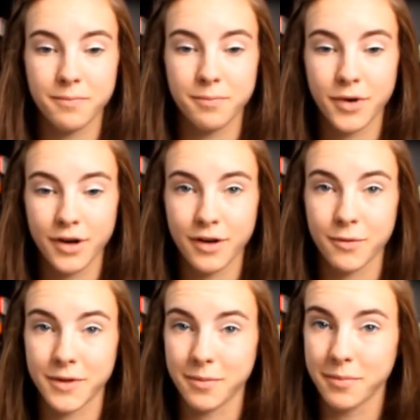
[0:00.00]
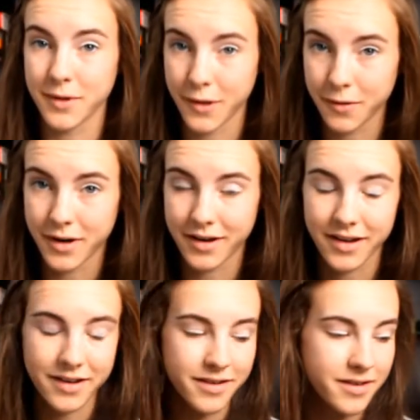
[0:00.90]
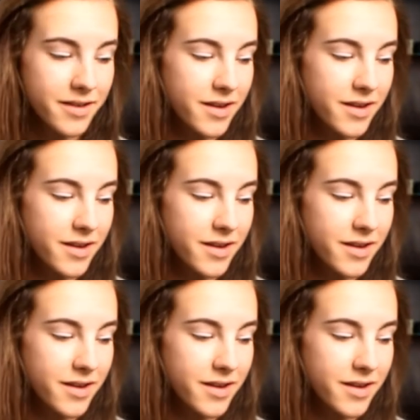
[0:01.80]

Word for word: book with blue on it.